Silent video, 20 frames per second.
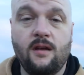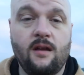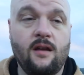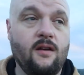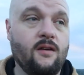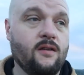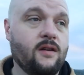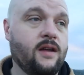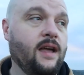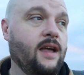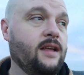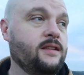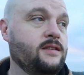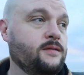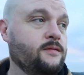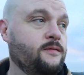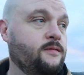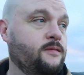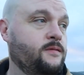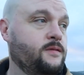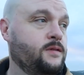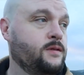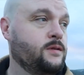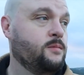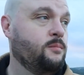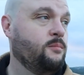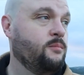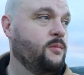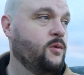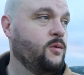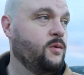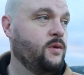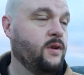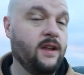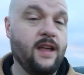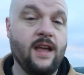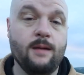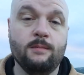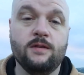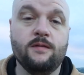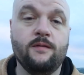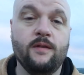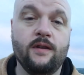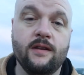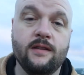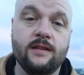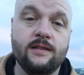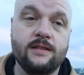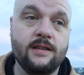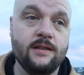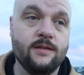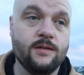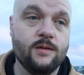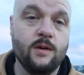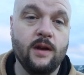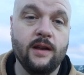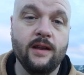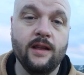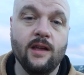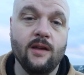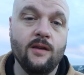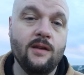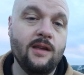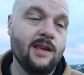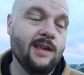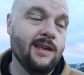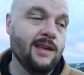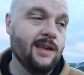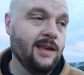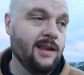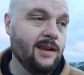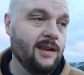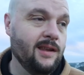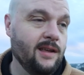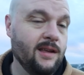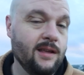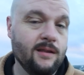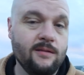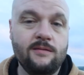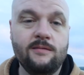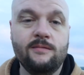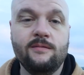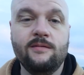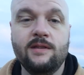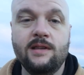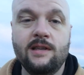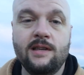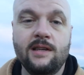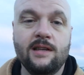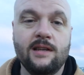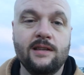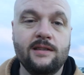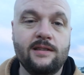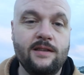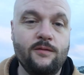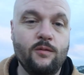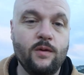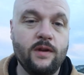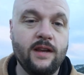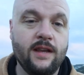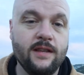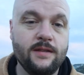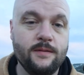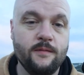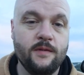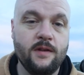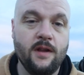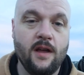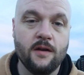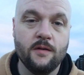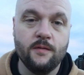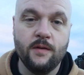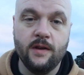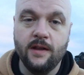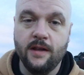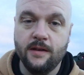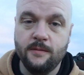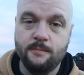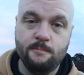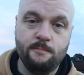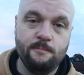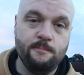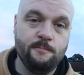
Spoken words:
all kinds of just mood and atmosphere in these hills right now. And let's see if we can get some photography done.